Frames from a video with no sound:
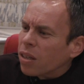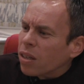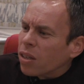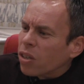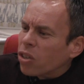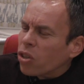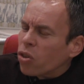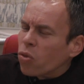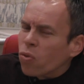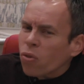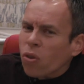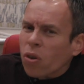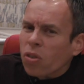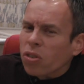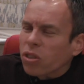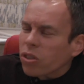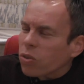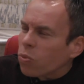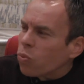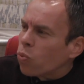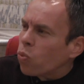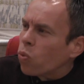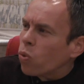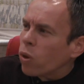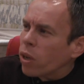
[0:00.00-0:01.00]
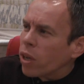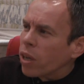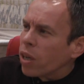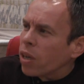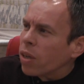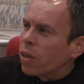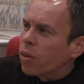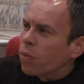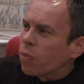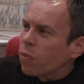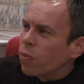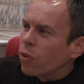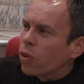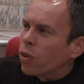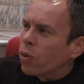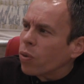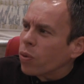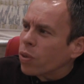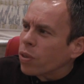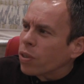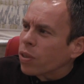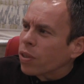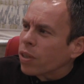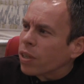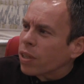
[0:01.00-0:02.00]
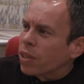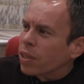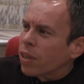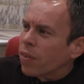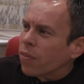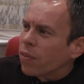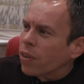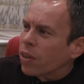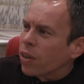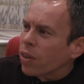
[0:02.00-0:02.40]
You've got some weird viewers of this, haven't